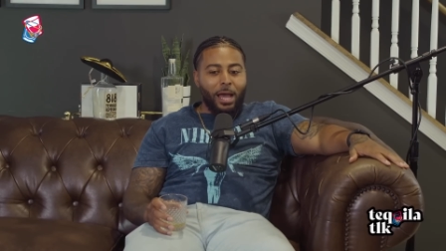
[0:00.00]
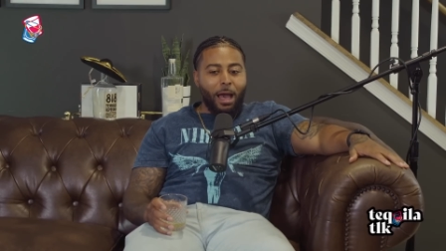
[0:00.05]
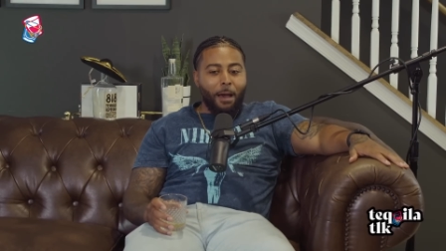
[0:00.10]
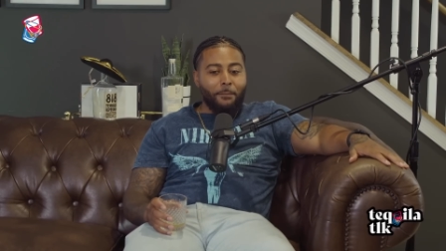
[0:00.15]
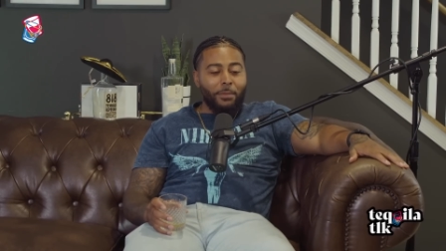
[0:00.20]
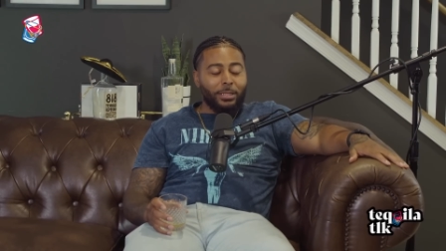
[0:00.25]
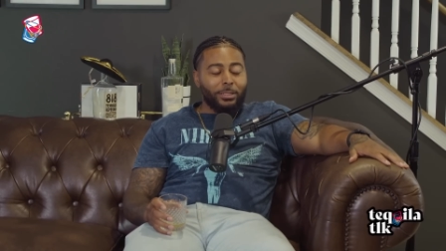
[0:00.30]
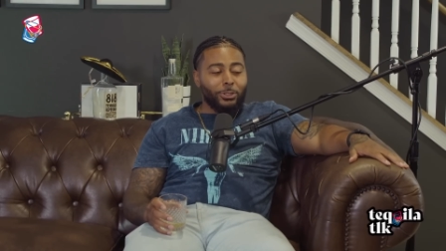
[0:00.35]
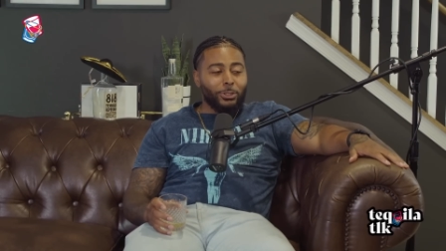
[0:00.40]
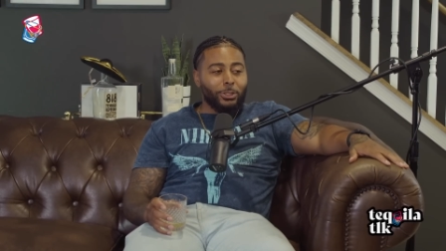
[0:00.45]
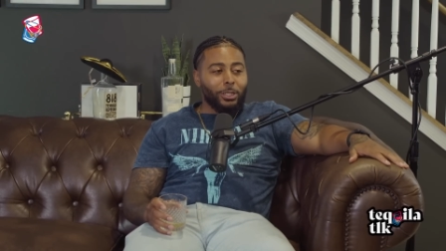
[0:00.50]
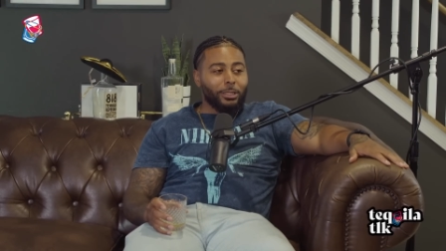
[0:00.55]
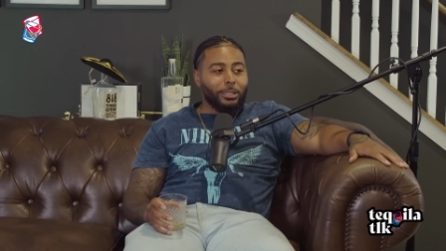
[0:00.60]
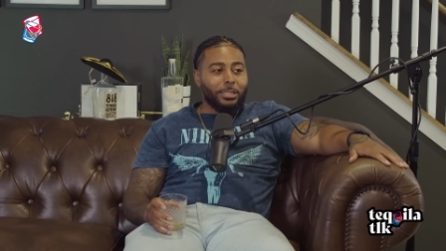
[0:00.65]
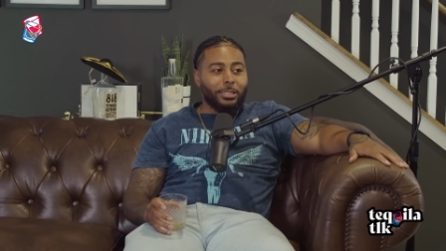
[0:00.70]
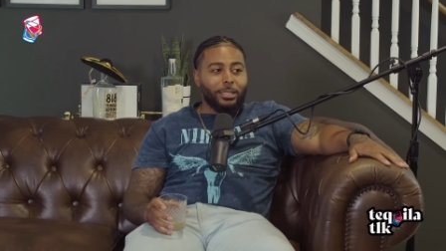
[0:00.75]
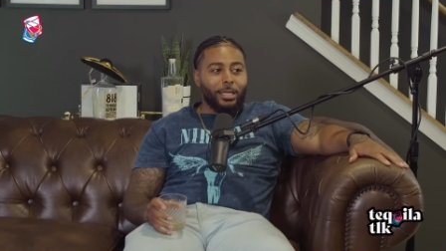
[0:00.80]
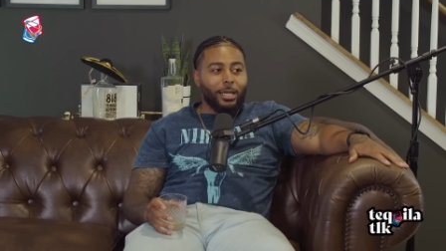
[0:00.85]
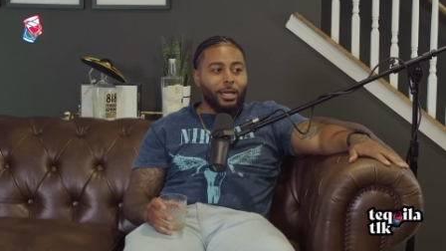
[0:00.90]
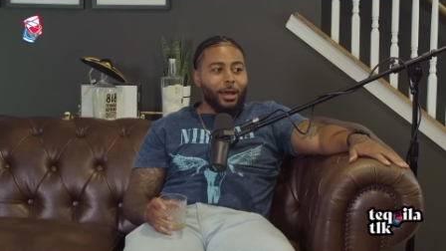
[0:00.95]
I'm about to shut
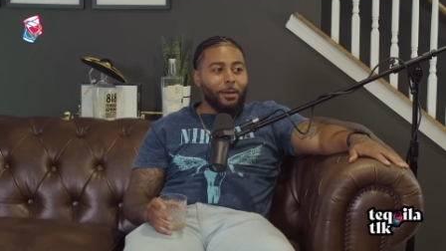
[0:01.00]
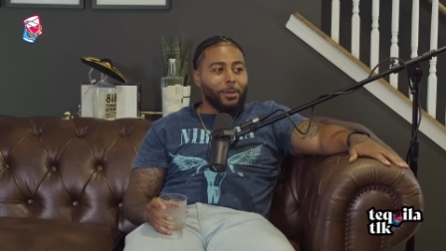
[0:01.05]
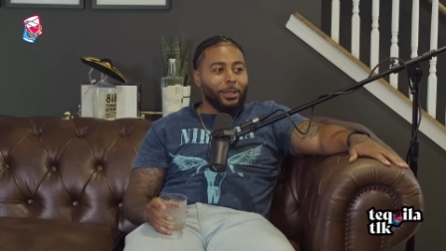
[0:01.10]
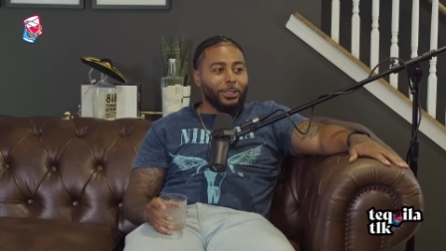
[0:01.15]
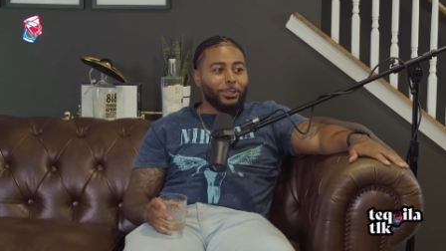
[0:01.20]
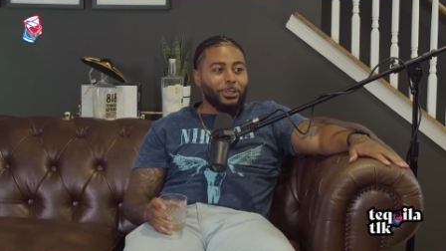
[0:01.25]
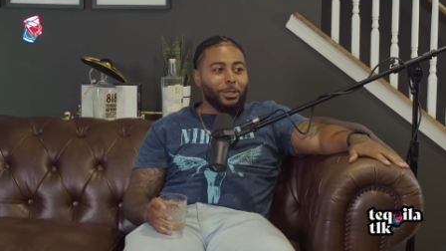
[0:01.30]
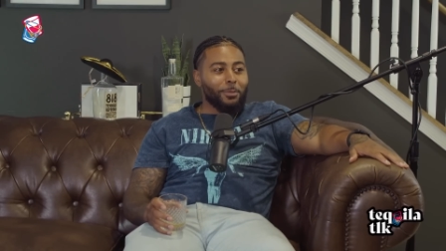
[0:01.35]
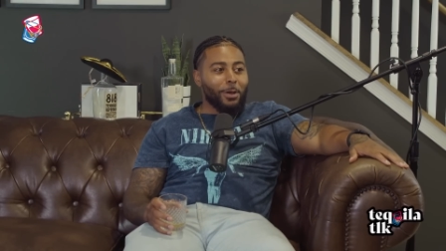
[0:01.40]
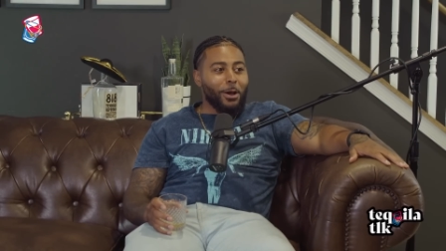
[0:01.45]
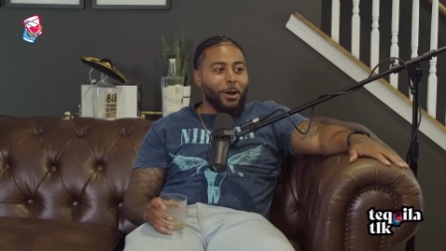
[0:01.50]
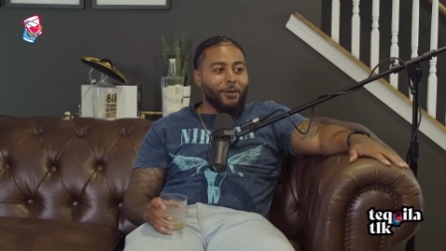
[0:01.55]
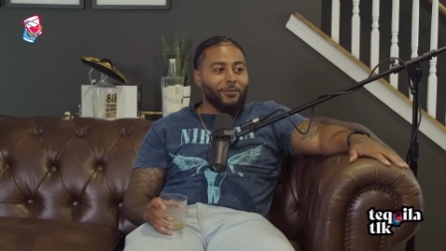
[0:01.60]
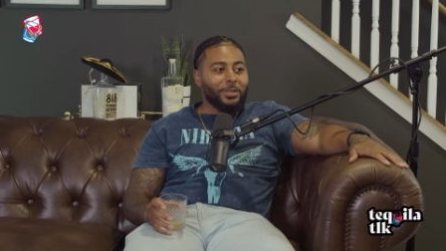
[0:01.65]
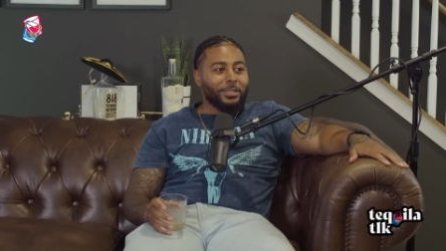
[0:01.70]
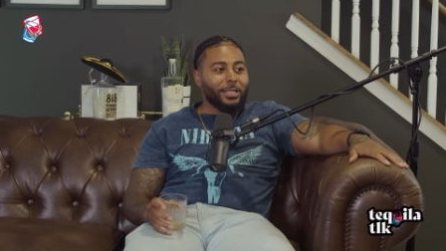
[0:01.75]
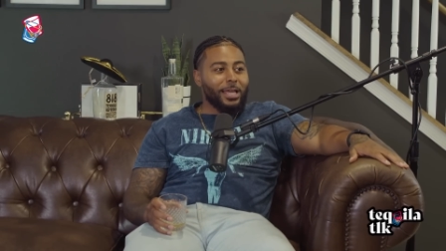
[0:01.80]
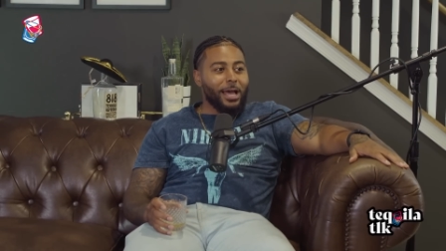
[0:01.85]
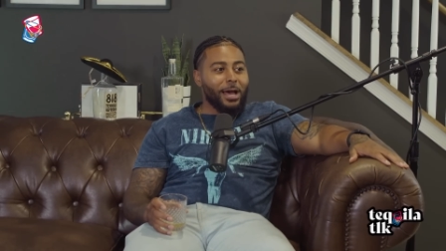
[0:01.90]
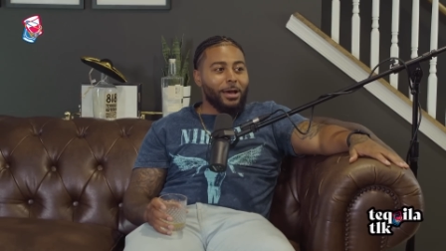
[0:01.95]
this thing. I'm about to shut my
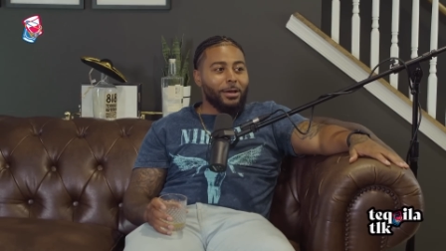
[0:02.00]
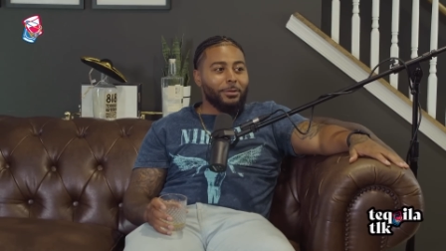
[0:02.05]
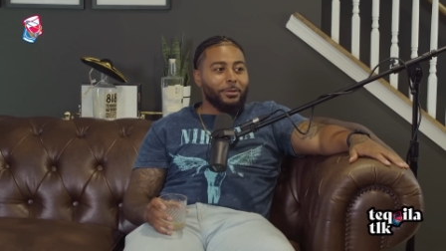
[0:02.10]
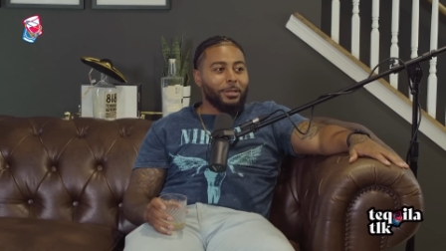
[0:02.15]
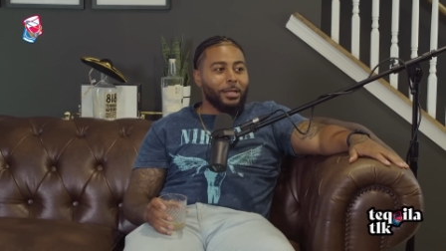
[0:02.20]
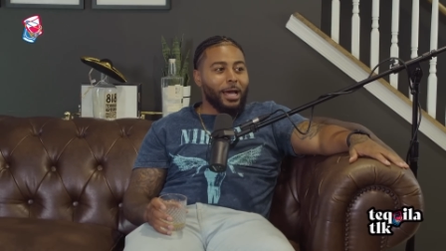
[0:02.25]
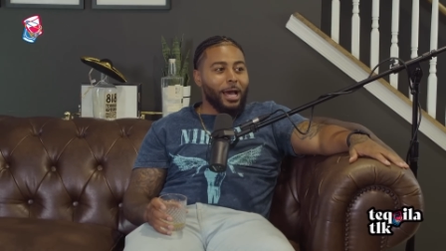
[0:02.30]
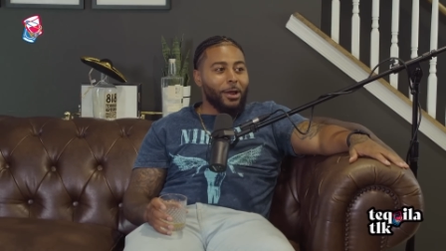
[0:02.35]
office down.